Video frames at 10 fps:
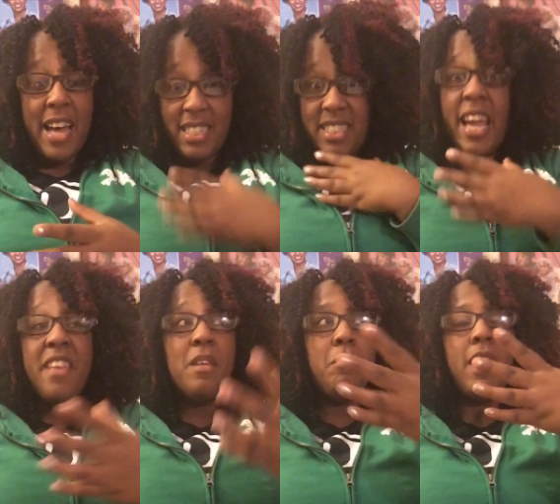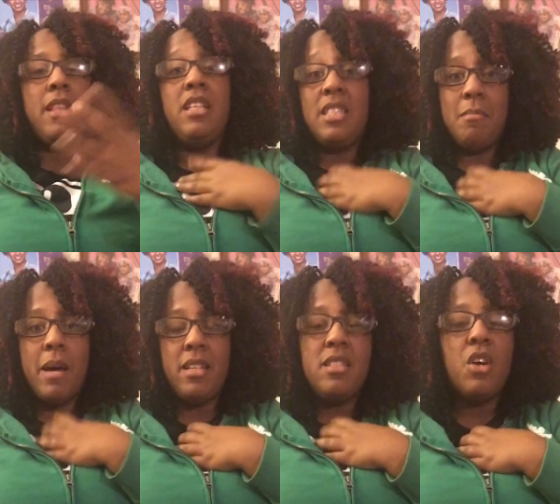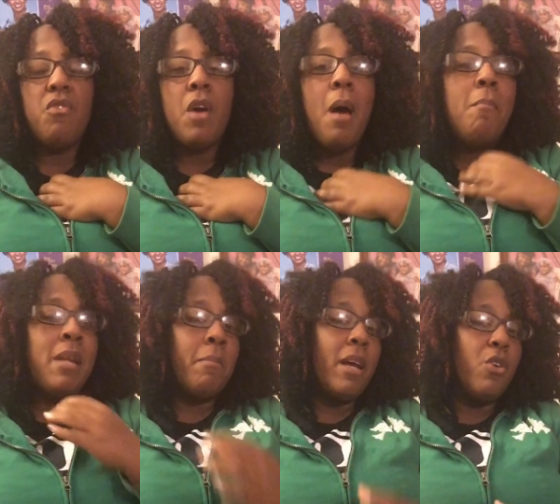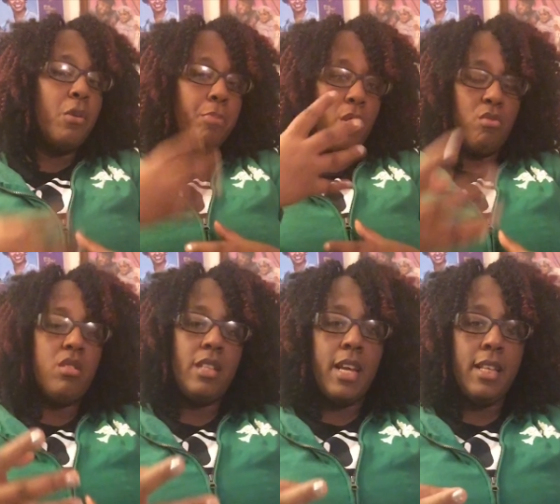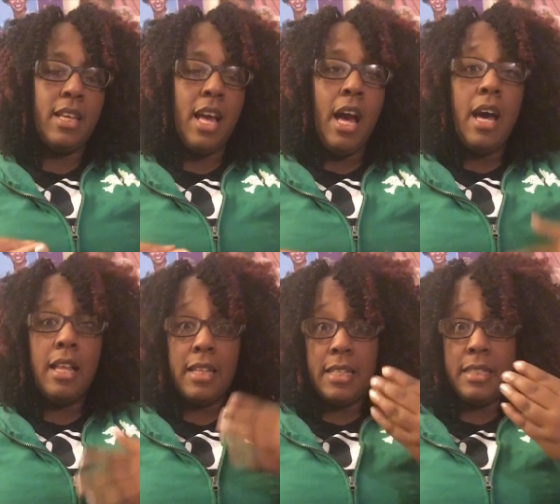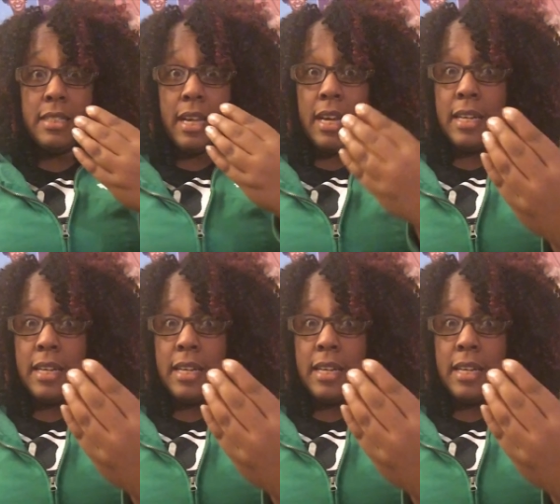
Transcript: I say them daily to myself, but I'm not going to post daily unless